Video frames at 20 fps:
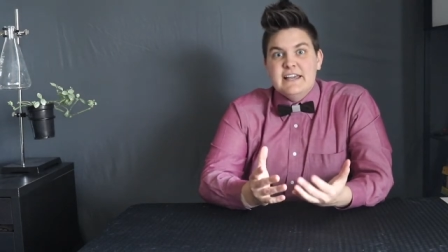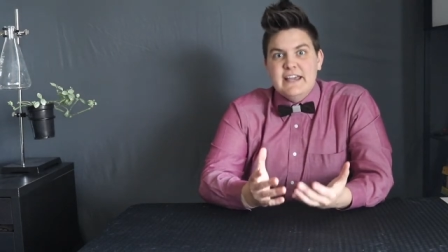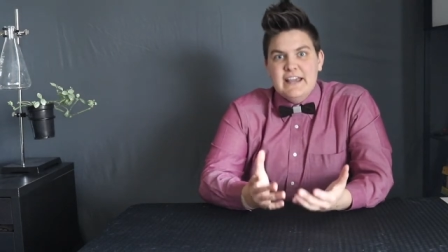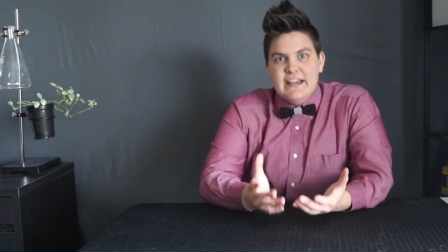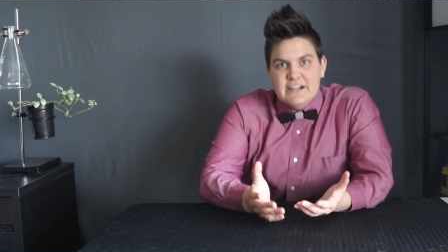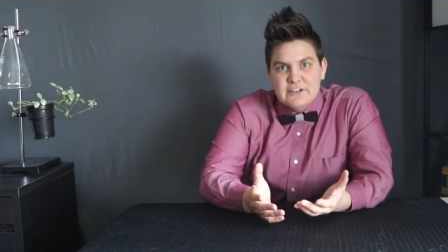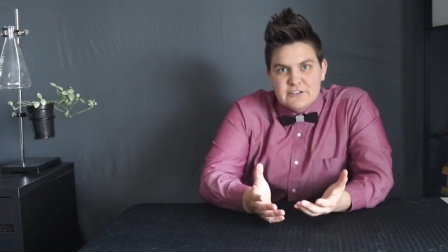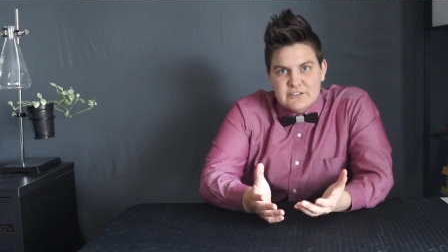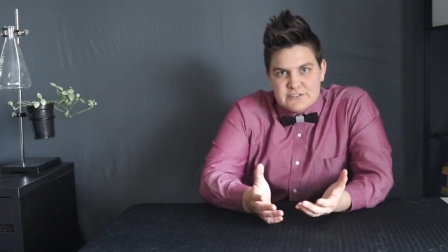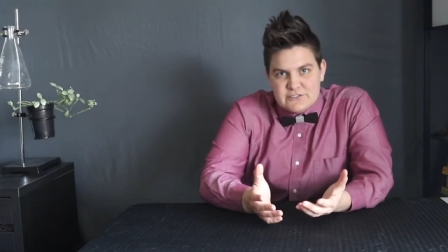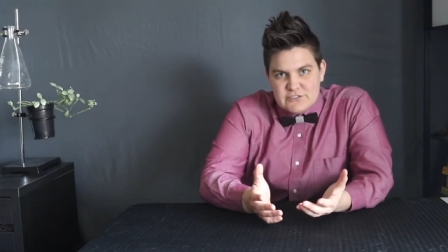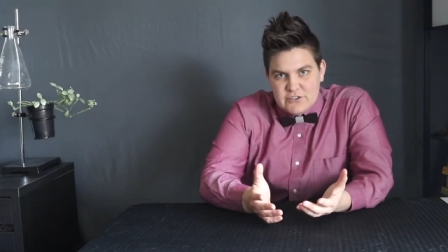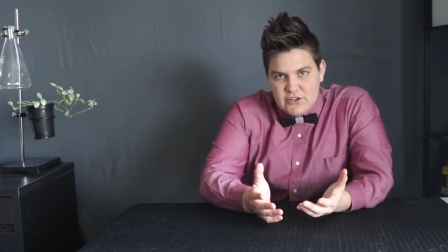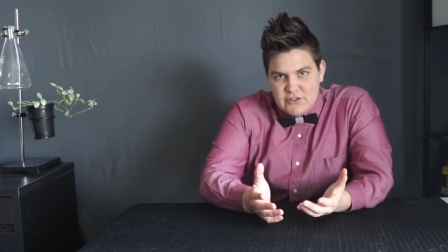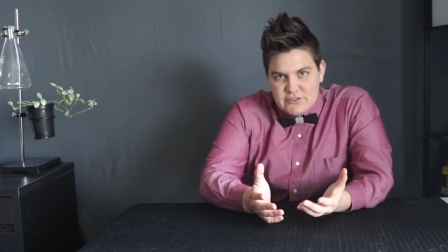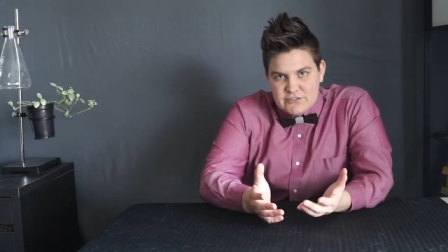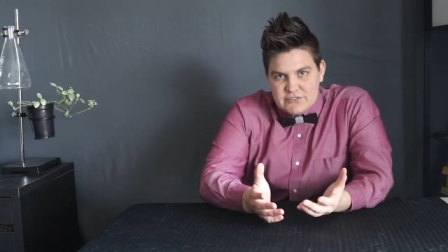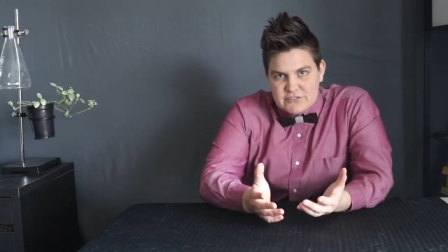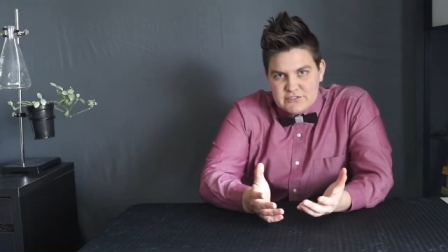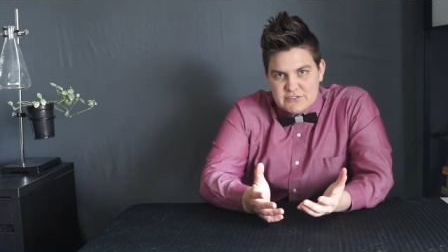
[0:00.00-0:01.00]

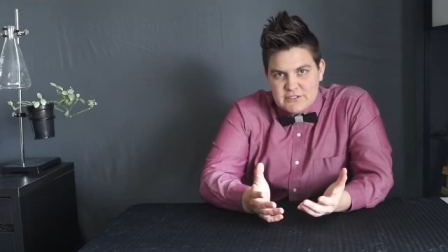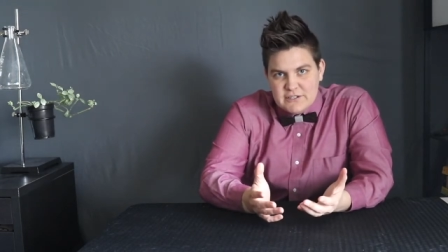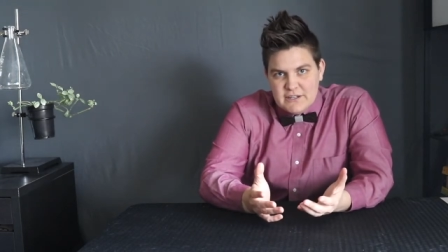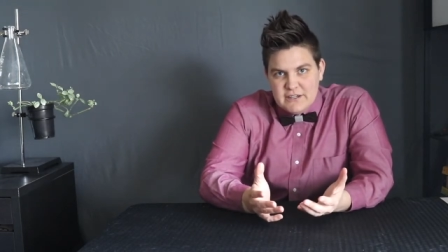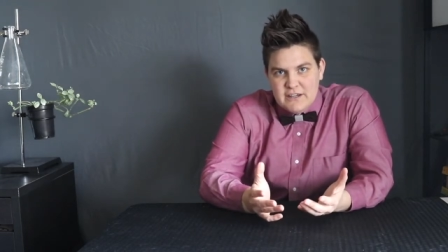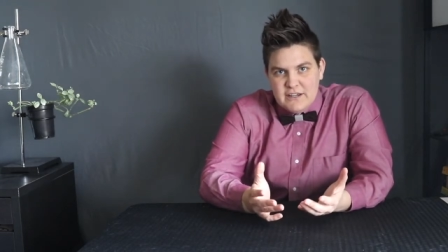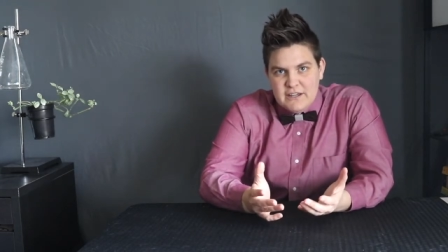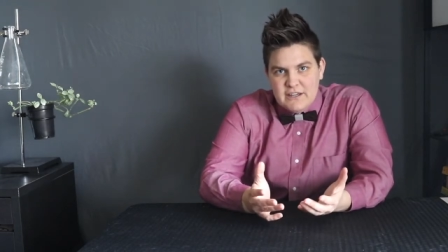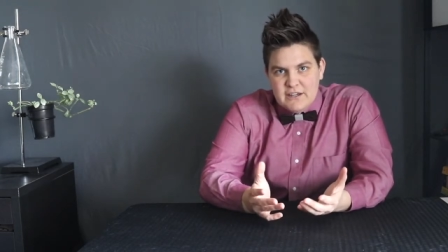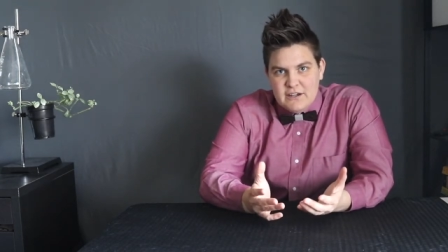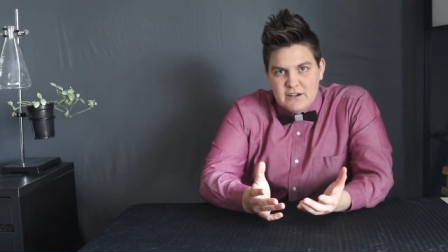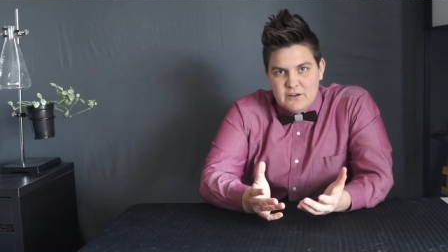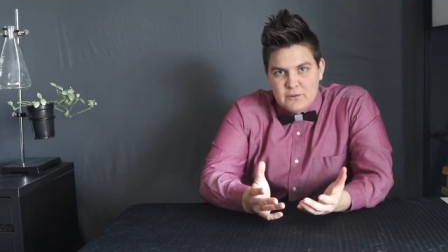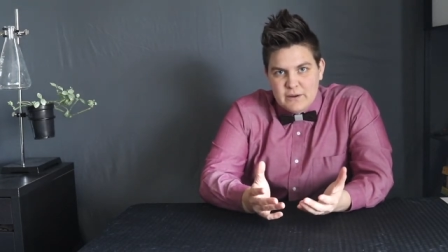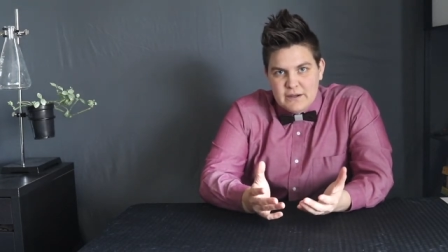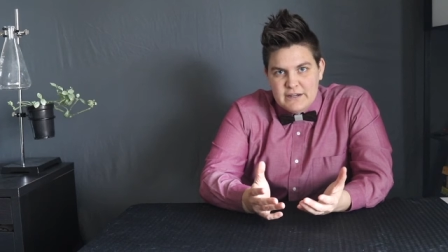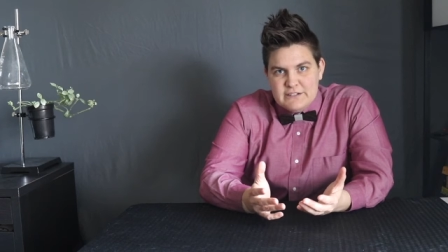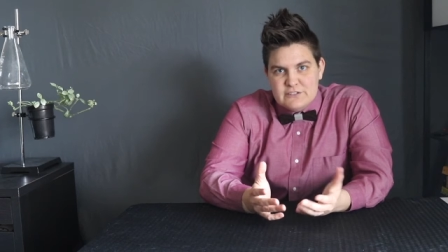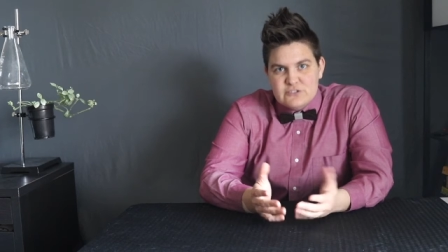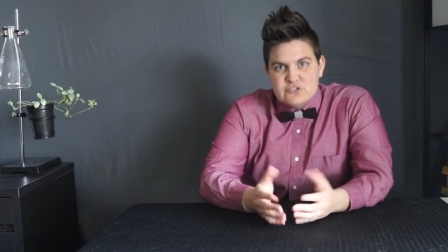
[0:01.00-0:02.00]
aerosols,
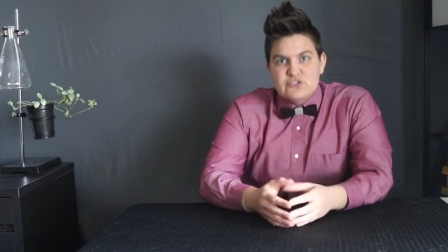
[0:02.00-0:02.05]
right?